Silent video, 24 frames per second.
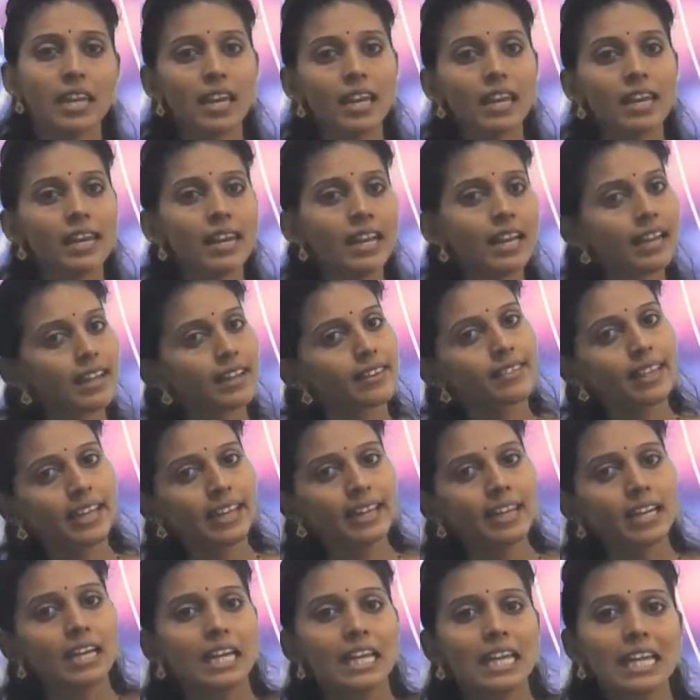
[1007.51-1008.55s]
Then
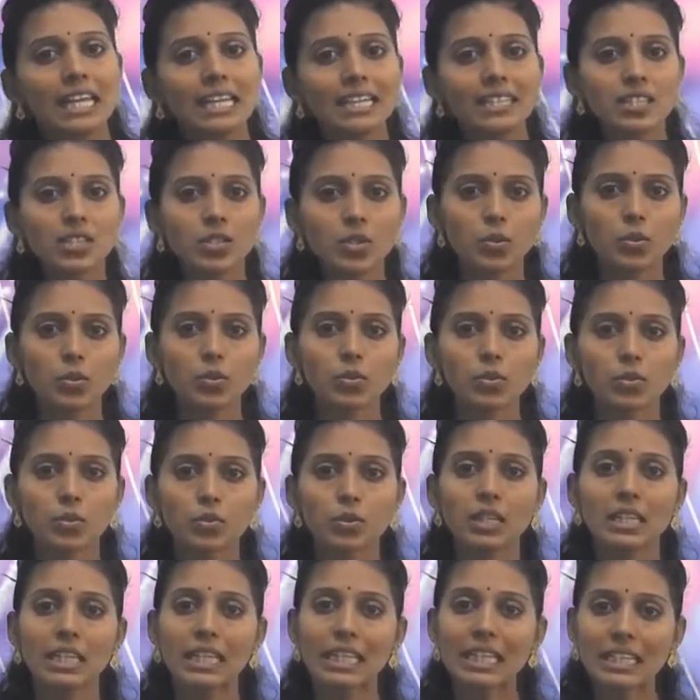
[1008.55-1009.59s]
let us go
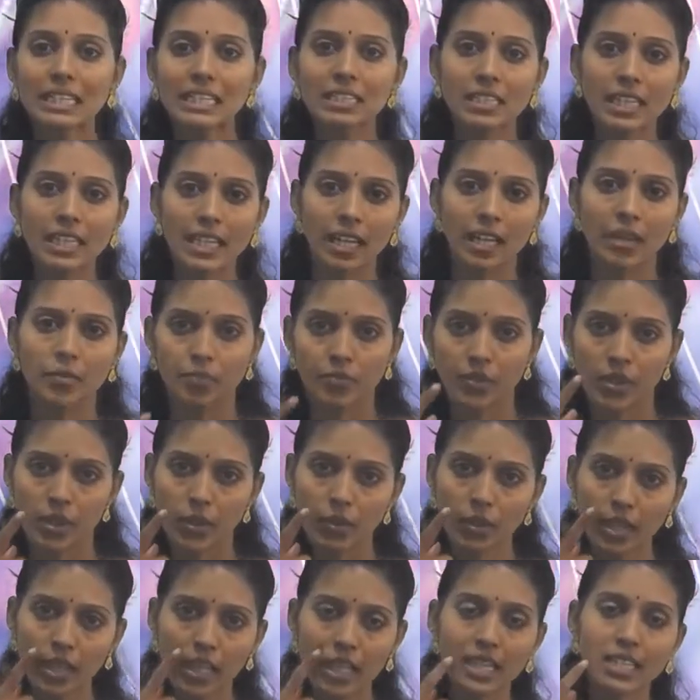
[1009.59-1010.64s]
to in detail.
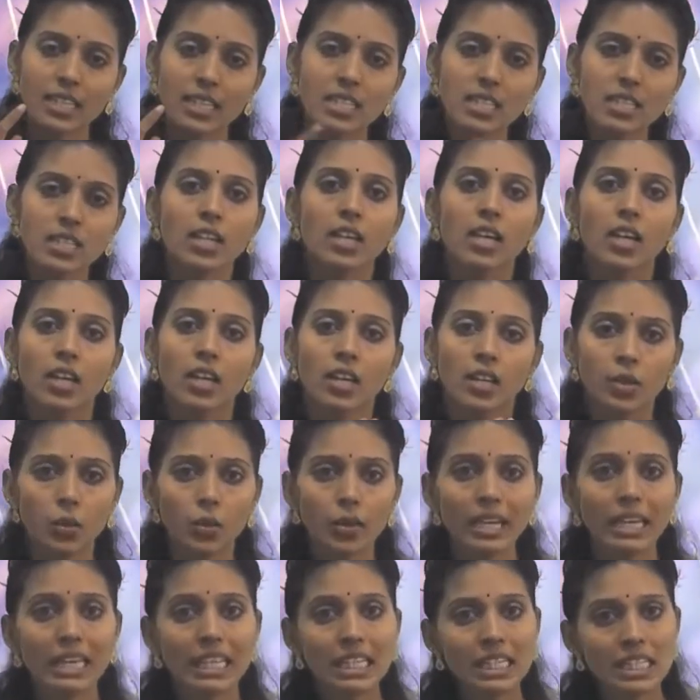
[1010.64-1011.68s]
Okay, let us
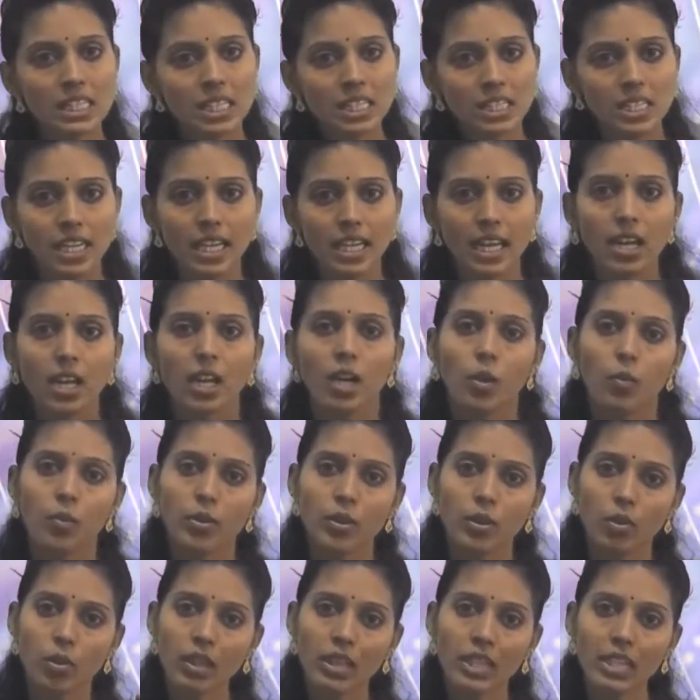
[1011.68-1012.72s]
go in detail
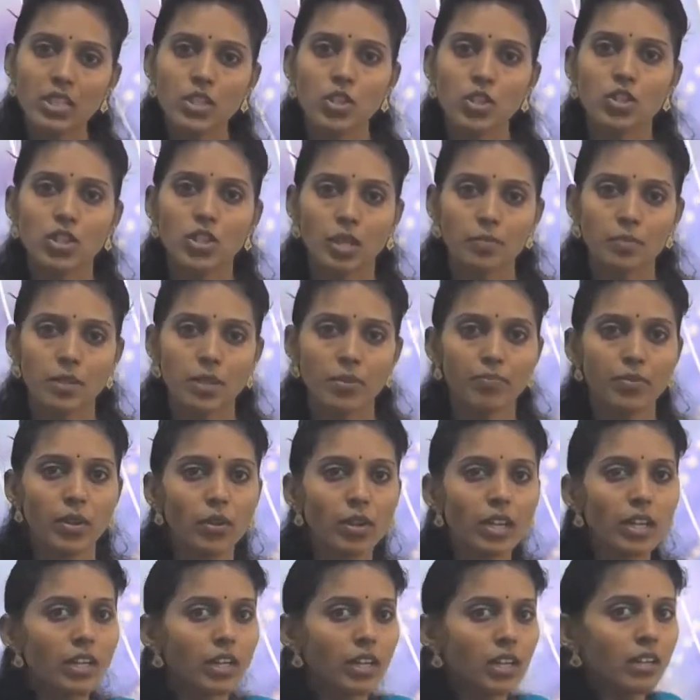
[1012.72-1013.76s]
with all these shapes.
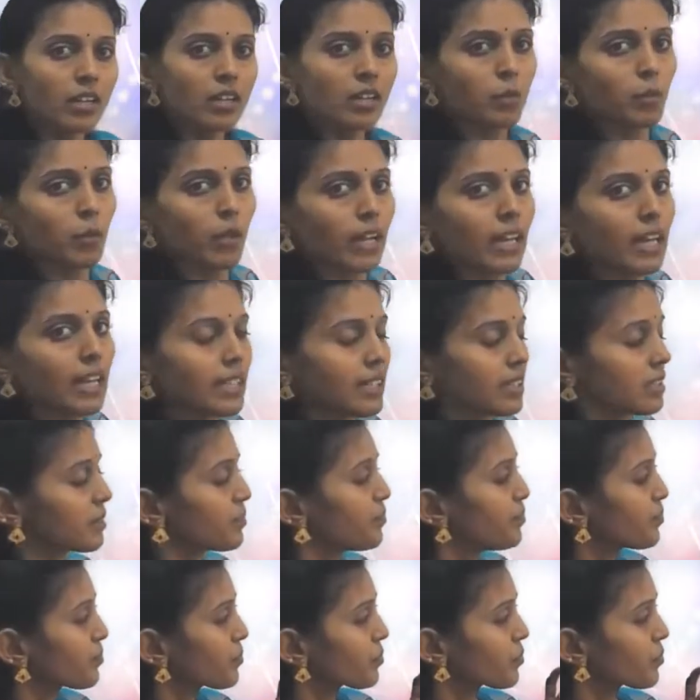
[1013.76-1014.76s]
Okay, come on, let us.